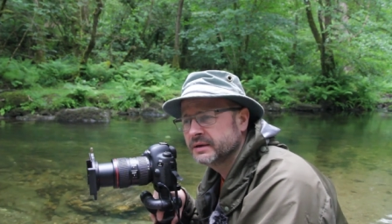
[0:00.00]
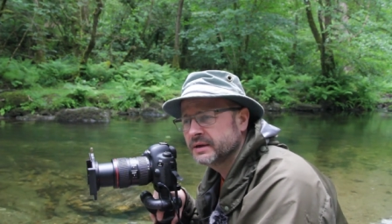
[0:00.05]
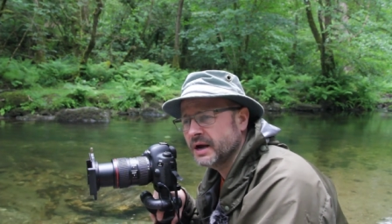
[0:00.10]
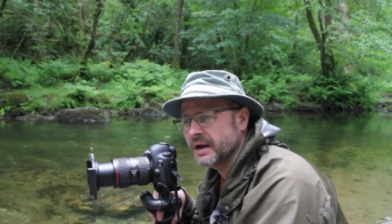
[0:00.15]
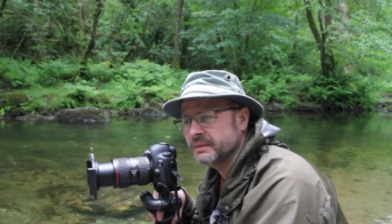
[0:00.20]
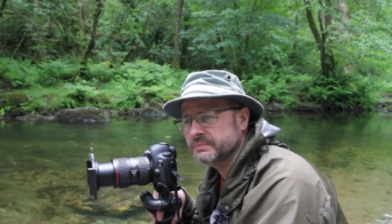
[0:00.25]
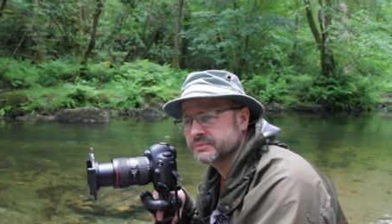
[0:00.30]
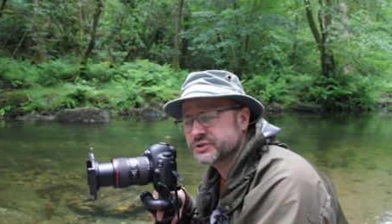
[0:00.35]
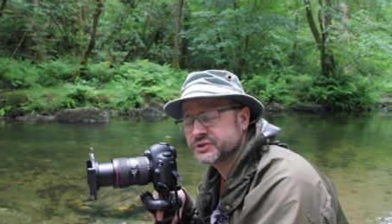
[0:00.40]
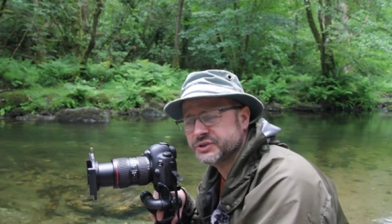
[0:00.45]

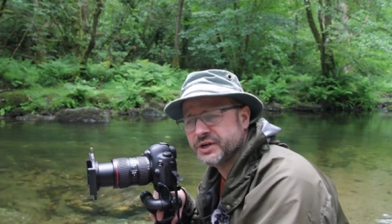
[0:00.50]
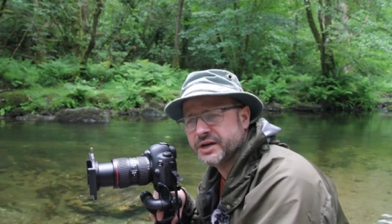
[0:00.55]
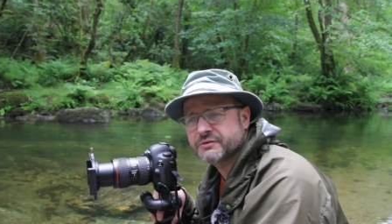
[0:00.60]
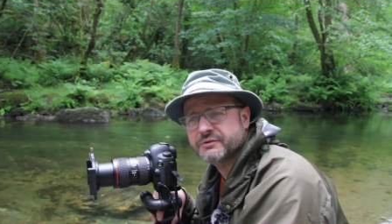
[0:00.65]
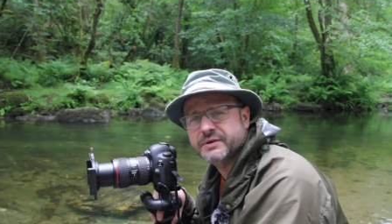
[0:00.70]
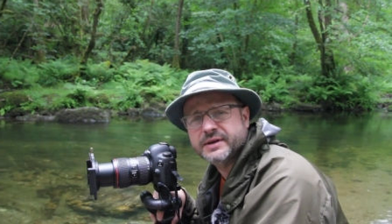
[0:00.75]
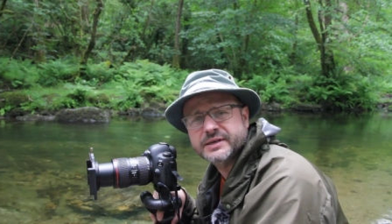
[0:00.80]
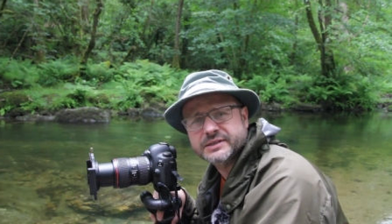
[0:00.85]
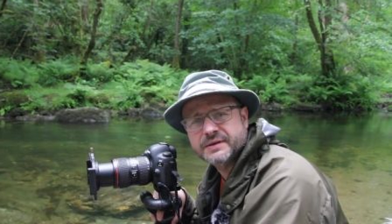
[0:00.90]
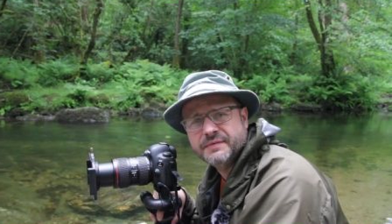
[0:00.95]
um,
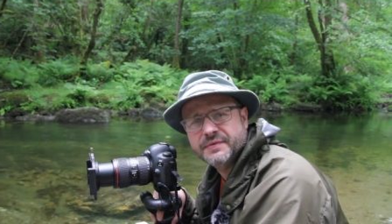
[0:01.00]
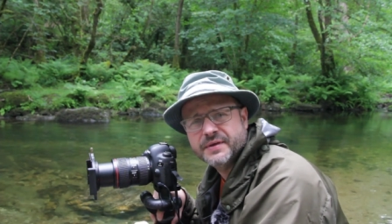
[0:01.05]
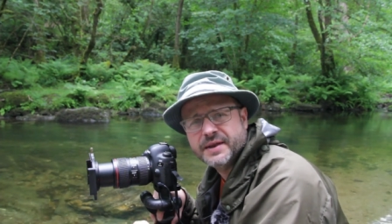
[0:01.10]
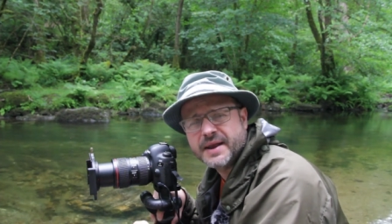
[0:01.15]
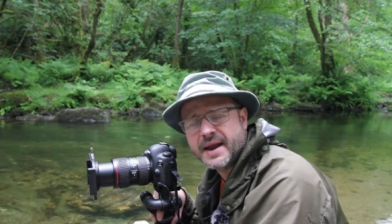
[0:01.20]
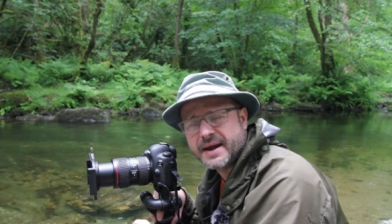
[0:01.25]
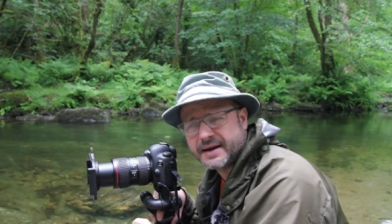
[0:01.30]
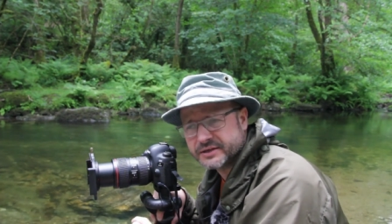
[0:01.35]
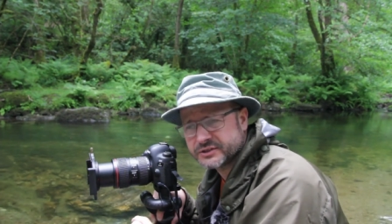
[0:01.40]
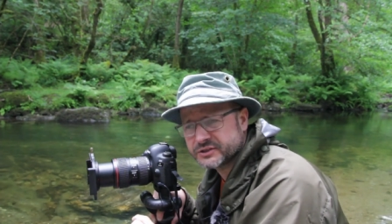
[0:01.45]
series in the
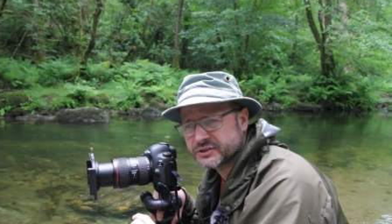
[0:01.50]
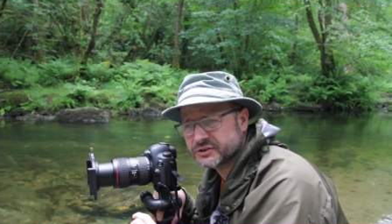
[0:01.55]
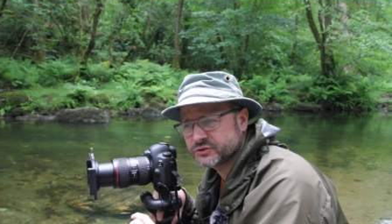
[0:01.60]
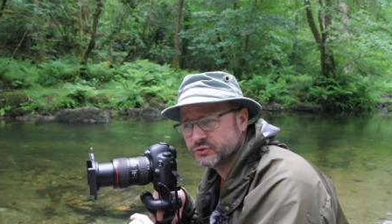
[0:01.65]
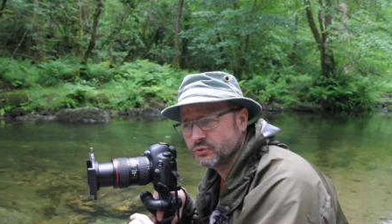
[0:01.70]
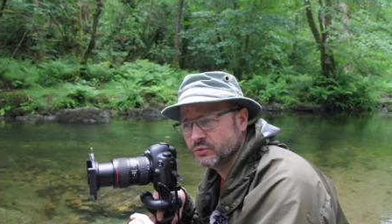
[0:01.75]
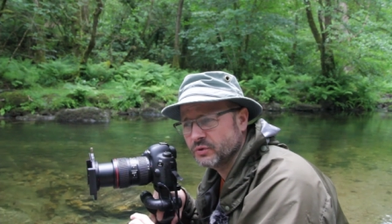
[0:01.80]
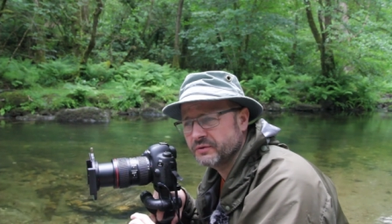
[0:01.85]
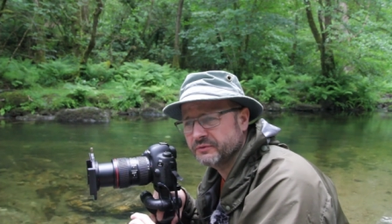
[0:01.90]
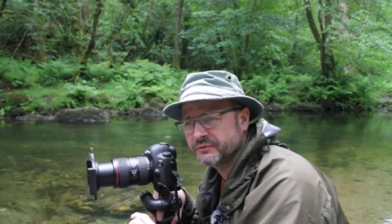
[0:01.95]
next
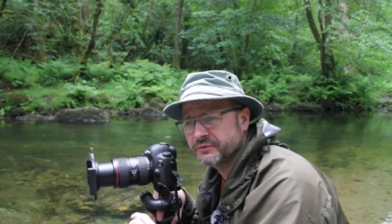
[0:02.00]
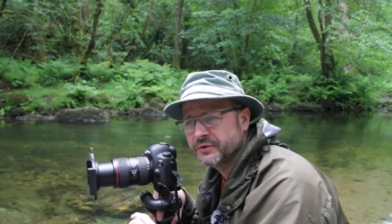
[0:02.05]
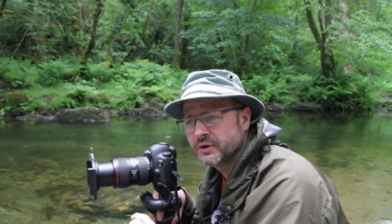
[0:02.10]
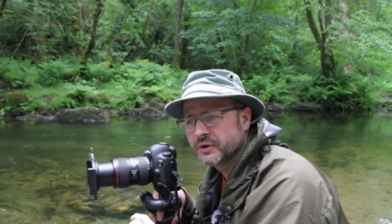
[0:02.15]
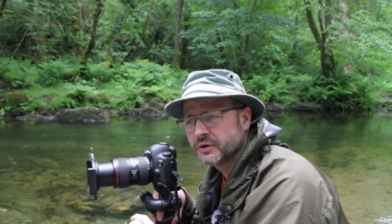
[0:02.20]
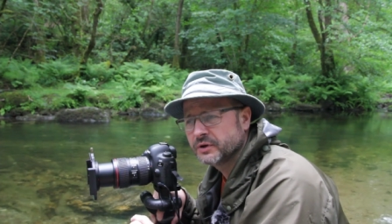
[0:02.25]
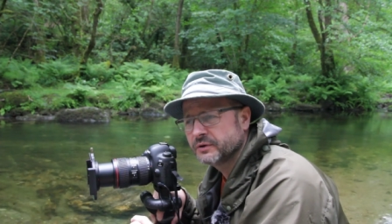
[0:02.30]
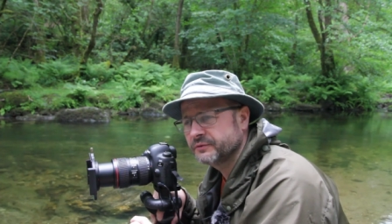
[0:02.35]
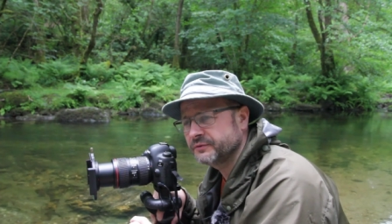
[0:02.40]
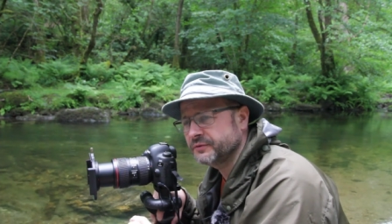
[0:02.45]
sort of
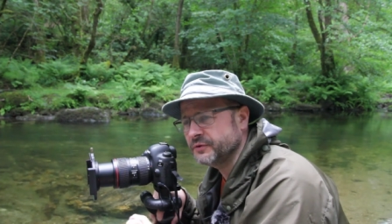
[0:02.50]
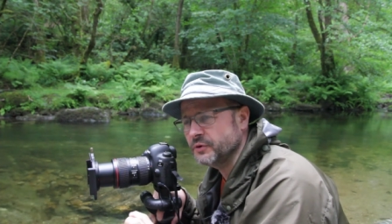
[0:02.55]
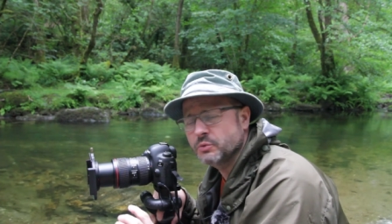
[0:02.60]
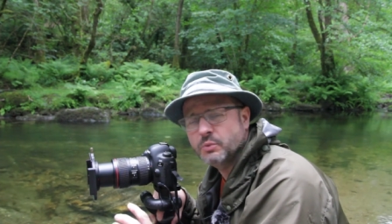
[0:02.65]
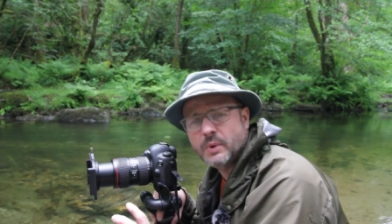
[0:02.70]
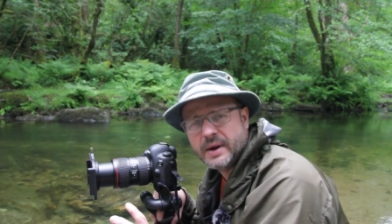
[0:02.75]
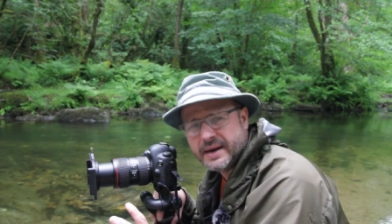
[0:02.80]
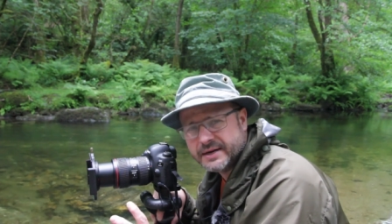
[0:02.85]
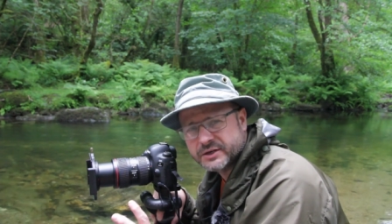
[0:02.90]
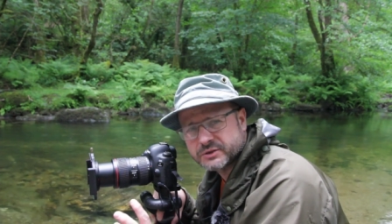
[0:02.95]
few
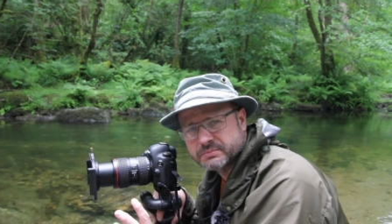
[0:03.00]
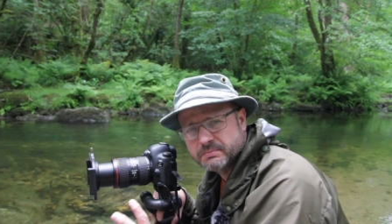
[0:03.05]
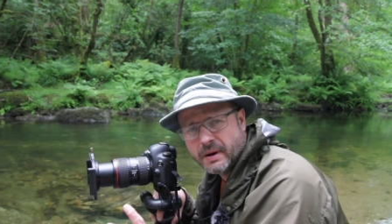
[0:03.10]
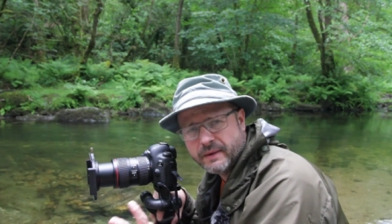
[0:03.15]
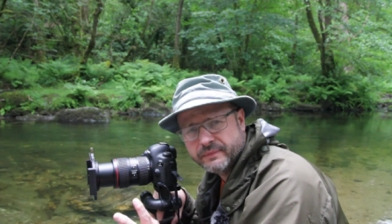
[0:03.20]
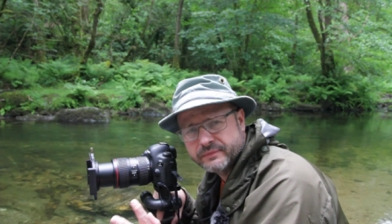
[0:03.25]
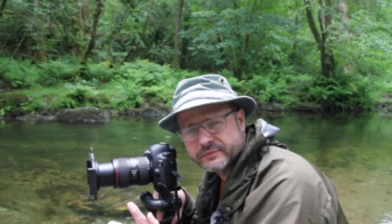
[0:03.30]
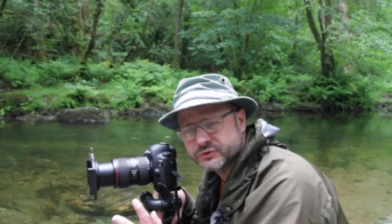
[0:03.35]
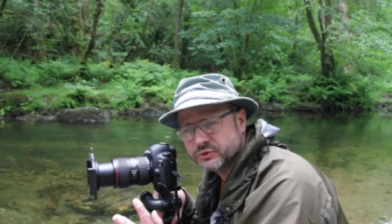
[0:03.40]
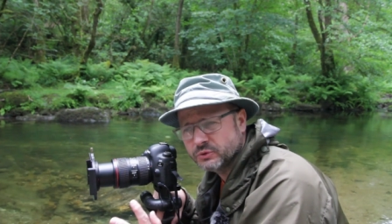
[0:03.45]
weeks,
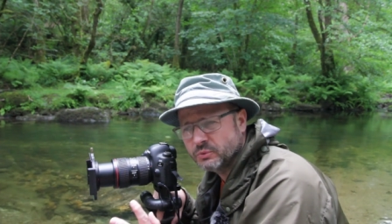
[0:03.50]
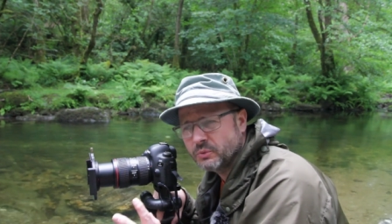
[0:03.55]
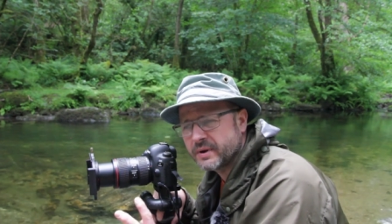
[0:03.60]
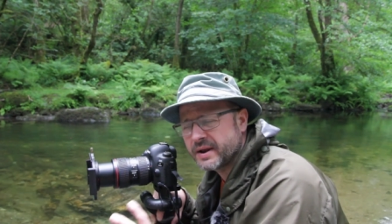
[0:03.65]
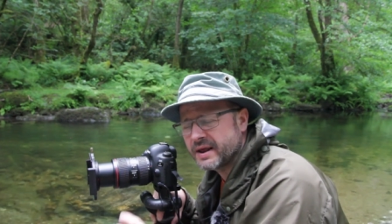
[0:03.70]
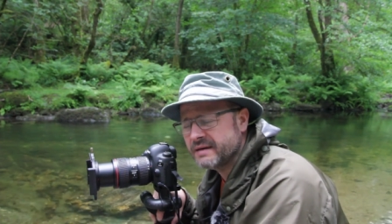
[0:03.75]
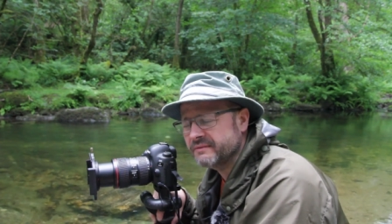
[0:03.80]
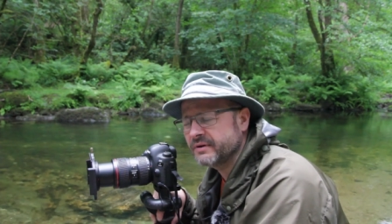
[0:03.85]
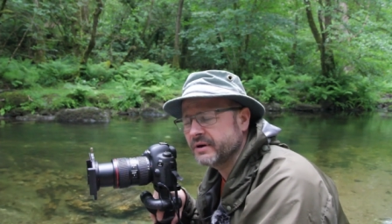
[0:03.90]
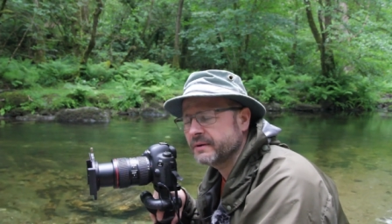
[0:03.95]
months or
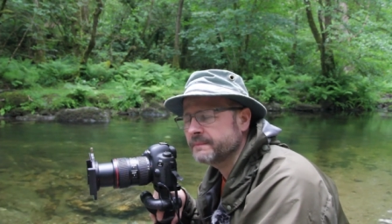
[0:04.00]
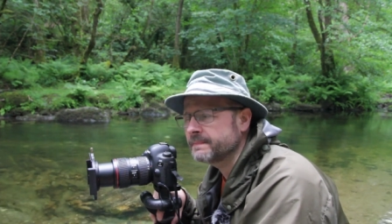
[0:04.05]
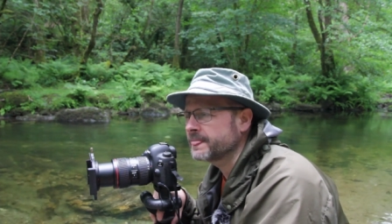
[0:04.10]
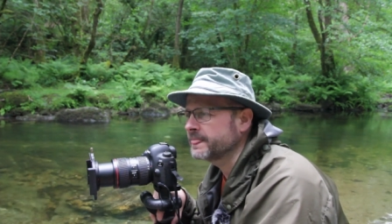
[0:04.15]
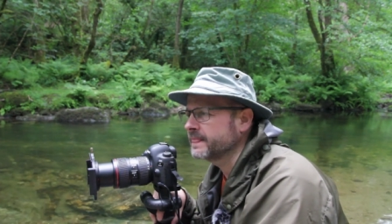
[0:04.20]
whatever